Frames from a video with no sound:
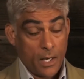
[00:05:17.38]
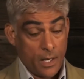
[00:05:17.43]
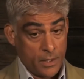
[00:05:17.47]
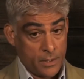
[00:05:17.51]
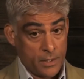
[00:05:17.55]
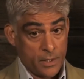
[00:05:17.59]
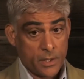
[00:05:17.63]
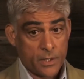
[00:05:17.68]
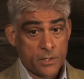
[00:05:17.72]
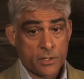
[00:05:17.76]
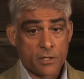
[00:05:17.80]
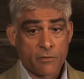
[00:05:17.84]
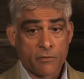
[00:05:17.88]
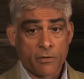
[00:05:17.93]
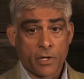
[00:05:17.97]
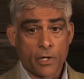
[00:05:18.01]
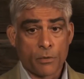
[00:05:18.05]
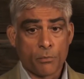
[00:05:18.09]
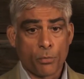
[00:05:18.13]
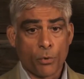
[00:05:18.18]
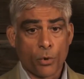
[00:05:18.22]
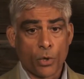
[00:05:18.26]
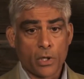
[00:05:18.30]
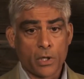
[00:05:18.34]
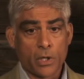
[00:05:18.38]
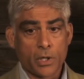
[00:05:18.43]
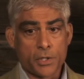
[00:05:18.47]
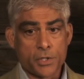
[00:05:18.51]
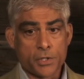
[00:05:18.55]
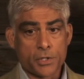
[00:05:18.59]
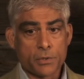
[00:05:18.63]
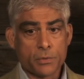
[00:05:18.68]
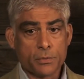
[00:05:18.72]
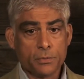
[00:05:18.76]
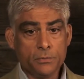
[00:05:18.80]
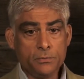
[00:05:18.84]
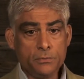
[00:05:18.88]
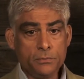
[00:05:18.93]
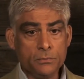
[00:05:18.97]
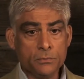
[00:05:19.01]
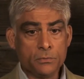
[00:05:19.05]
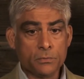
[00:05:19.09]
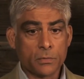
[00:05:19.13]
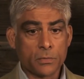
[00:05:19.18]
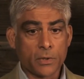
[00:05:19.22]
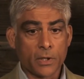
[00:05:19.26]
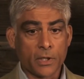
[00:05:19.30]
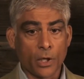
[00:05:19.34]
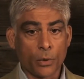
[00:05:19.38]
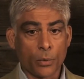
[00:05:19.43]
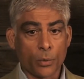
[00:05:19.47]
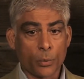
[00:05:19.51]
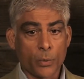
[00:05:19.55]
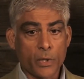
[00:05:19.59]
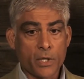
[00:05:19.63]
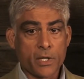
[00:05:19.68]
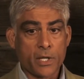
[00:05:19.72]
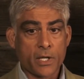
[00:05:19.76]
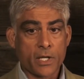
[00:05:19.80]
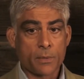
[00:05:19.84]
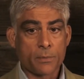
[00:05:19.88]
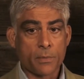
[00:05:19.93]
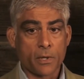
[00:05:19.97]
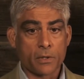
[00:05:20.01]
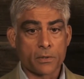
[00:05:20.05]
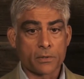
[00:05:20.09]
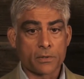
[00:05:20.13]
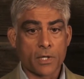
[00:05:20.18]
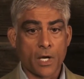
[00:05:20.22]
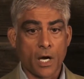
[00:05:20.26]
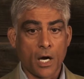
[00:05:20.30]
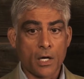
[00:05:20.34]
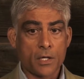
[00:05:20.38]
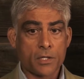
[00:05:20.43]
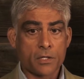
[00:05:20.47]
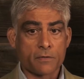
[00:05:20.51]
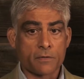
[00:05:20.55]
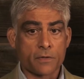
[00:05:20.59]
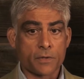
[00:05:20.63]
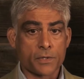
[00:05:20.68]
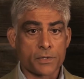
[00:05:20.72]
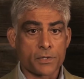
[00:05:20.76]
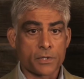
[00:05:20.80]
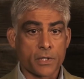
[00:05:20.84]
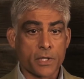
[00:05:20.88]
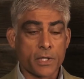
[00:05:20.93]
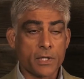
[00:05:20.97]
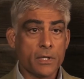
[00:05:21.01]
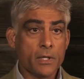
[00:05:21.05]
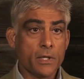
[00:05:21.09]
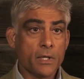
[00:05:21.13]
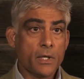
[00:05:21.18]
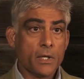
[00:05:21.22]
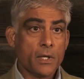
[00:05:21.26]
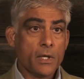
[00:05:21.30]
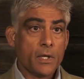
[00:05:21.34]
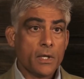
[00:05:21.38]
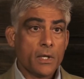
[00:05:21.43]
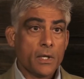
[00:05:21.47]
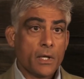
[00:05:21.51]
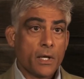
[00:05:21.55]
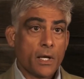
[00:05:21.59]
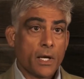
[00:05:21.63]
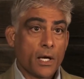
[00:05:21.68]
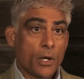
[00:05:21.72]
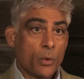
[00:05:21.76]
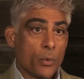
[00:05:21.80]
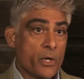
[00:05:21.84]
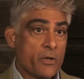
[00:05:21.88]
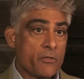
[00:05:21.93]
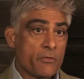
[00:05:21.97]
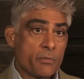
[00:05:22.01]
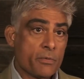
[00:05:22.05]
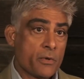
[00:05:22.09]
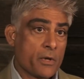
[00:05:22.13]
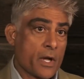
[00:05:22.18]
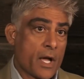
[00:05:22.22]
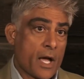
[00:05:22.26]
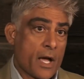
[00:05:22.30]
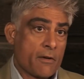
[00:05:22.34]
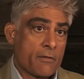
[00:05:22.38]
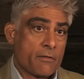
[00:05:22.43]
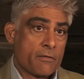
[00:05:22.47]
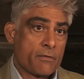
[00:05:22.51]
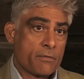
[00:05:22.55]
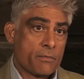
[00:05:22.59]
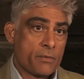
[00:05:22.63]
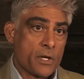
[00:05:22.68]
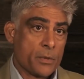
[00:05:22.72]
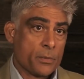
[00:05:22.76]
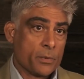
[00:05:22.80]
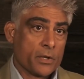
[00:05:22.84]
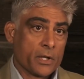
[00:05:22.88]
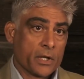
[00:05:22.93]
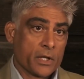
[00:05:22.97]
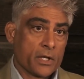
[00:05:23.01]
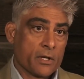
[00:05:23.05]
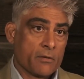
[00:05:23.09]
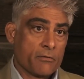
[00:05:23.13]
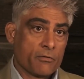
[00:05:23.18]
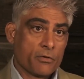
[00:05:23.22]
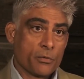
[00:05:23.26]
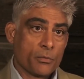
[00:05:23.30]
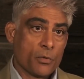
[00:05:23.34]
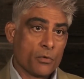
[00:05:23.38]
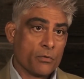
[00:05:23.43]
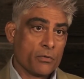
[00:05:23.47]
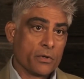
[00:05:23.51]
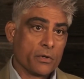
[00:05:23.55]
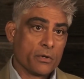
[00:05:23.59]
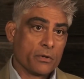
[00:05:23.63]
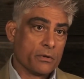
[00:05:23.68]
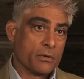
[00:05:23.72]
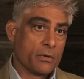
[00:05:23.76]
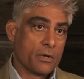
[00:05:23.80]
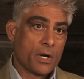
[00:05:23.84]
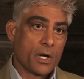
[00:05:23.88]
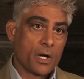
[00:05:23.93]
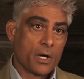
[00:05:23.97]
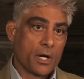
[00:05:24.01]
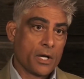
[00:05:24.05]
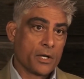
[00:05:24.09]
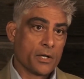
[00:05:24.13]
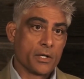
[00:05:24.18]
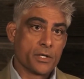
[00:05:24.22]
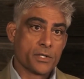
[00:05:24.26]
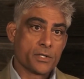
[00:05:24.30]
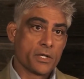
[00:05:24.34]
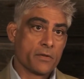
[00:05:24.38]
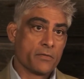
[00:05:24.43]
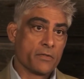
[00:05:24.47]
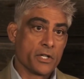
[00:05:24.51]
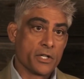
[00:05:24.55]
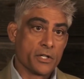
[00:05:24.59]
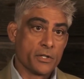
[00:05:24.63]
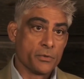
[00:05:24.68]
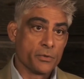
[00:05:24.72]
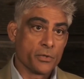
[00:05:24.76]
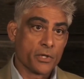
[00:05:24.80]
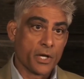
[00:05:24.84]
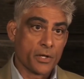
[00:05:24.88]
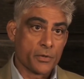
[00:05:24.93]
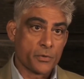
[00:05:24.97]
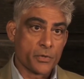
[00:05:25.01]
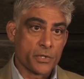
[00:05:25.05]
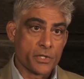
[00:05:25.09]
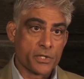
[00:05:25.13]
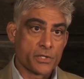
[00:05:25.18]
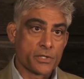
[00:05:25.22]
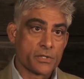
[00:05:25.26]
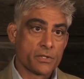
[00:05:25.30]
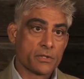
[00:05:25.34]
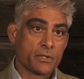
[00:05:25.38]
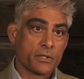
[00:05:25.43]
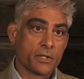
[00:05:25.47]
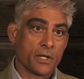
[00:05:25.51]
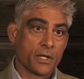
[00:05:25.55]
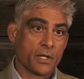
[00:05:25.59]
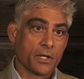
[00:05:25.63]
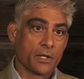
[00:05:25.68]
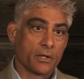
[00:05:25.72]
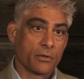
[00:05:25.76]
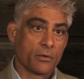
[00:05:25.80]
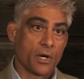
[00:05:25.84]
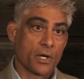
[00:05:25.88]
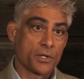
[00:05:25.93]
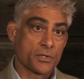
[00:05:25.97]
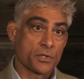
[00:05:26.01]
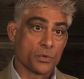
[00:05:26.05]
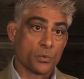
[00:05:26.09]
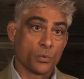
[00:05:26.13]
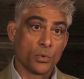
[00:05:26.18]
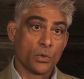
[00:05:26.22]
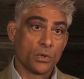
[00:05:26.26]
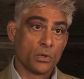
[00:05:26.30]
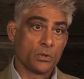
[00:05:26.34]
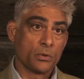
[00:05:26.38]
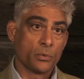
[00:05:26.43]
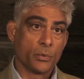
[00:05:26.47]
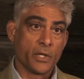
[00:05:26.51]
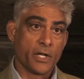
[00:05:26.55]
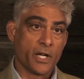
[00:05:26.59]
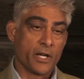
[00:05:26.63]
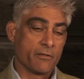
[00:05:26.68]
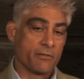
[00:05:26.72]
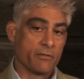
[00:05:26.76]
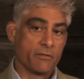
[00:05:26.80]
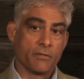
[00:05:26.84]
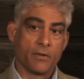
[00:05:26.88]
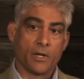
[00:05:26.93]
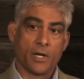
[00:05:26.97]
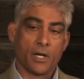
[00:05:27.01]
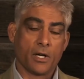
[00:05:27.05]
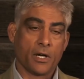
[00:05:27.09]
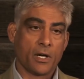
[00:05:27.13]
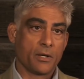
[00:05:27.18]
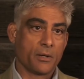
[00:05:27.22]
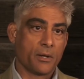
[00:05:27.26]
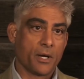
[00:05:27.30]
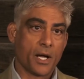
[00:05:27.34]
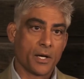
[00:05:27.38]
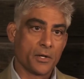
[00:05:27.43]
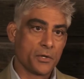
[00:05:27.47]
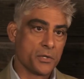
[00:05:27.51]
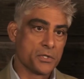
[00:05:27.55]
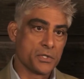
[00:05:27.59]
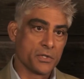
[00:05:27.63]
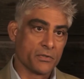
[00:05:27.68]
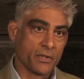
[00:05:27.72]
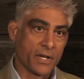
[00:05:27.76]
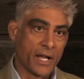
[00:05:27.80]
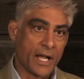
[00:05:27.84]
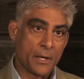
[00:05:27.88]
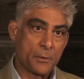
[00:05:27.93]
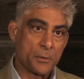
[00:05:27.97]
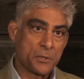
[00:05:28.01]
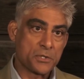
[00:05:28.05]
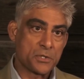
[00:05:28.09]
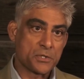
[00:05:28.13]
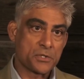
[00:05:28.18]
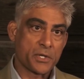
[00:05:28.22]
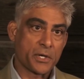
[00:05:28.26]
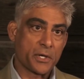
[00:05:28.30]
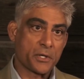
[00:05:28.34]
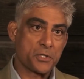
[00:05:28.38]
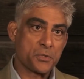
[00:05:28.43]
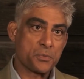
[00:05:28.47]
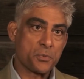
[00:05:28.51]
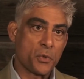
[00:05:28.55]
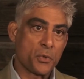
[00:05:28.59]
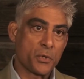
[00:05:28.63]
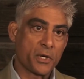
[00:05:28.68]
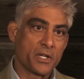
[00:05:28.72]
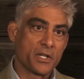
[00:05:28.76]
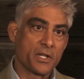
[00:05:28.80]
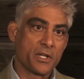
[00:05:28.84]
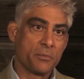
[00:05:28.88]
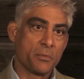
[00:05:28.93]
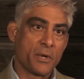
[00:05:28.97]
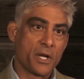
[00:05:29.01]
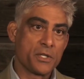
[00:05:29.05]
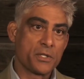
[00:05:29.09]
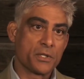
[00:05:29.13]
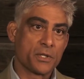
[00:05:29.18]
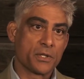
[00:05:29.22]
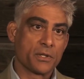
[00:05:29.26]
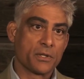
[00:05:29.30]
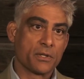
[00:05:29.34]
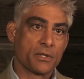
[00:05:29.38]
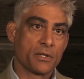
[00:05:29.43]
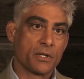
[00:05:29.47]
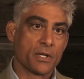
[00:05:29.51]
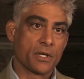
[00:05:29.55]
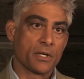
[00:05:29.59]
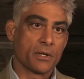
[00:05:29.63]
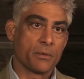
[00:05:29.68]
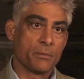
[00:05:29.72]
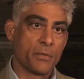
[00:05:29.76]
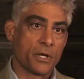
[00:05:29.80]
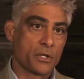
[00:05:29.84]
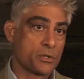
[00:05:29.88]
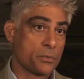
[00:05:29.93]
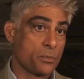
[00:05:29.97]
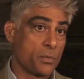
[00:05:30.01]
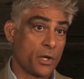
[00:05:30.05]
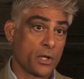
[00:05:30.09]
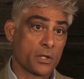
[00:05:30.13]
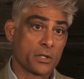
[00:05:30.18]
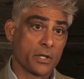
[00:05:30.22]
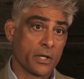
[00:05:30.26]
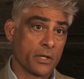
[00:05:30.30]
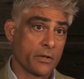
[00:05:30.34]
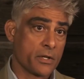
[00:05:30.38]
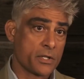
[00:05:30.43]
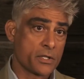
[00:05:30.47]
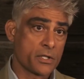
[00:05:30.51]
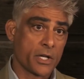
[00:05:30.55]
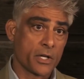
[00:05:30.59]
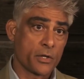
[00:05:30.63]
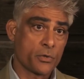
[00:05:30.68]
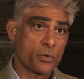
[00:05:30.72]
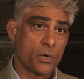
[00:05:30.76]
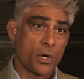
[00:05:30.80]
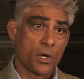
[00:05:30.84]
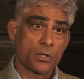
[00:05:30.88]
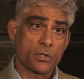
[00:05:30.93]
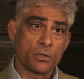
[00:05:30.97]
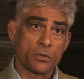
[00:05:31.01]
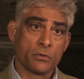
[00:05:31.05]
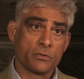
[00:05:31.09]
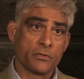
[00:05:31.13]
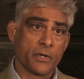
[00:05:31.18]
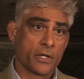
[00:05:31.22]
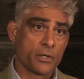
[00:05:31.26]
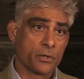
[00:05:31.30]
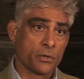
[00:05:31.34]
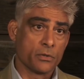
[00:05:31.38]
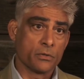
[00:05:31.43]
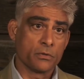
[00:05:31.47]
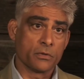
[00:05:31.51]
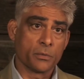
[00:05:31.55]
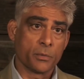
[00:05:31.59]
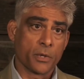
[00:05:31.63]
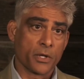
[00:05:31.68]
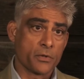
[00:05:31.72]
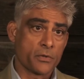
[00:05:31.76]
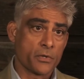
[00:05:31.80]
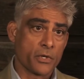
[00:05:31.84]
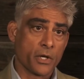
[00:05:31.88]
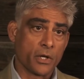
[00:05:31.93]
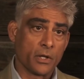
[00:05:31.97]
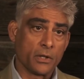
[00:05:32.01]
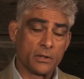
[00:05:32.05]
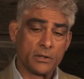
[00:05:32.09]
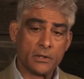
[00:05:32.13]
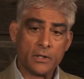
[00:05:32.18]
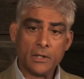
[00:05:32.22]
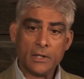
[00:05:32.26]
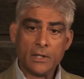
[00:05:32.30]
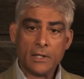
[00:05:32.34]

I think it's a very important issue. You know, when we think about our diversity, we have people that come from over 172 countries across the world. We have hundreds of languages that are spoken in major metropolitan areas like Toronto, Vancouver, Montreal,